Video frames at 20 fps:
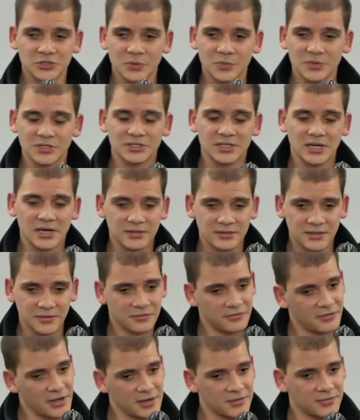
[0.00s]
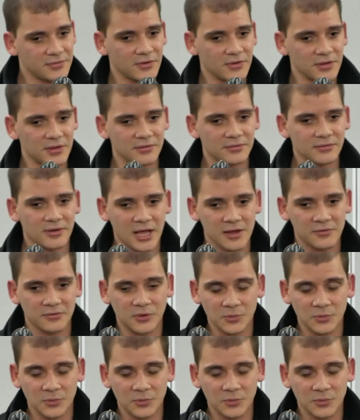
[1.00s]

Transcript: What was their defense for the faith?